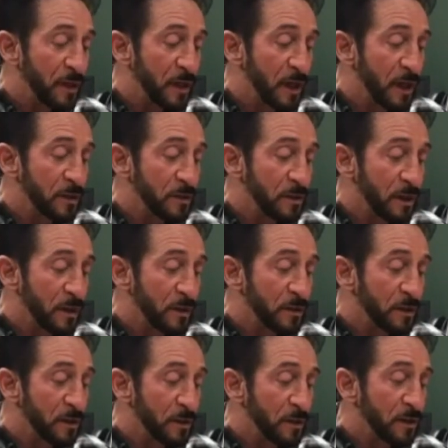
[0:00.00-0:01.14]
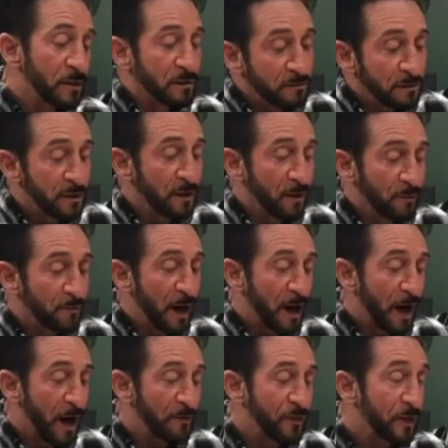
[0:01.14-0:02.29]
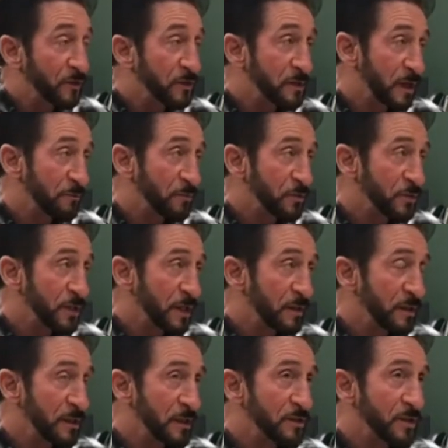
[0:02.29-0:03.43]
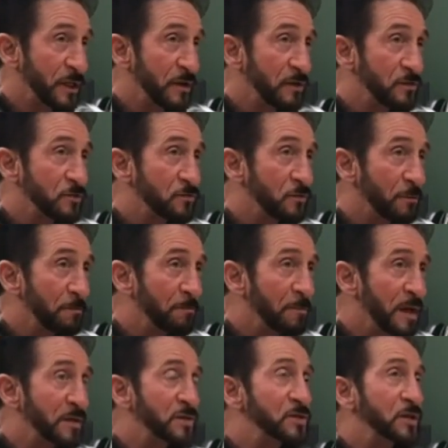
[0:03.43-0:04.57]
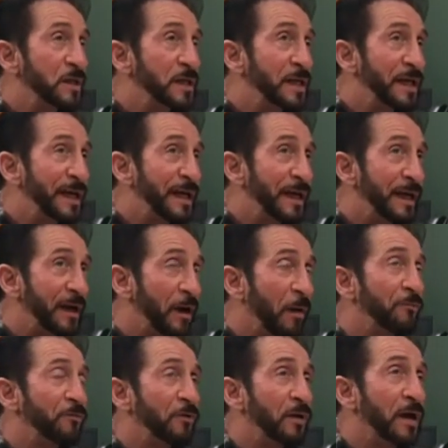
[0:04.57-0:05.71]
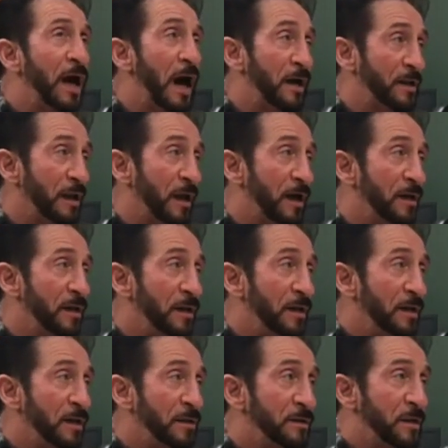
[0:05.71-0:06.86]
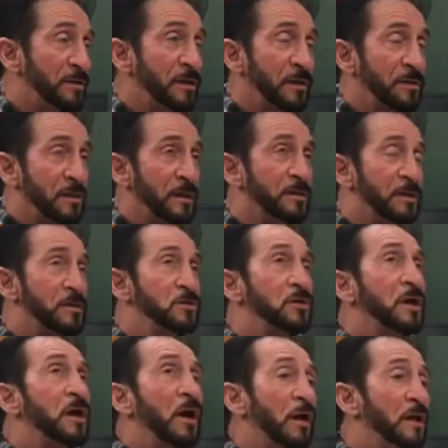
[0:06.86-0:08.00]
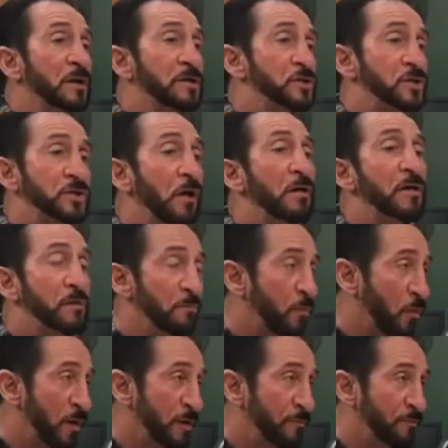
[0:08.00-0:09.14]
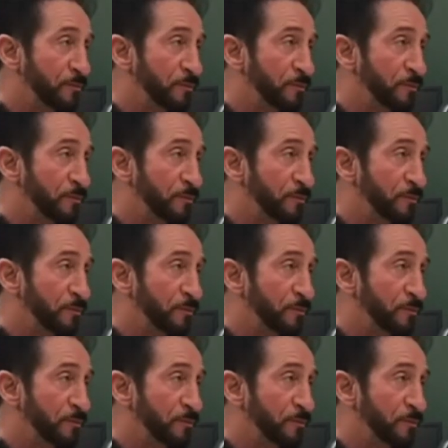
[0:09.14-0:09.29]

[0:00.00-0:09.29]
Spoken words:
And, you know, I think the 10% is a tremendously helpful guideline that you can call it a starting point.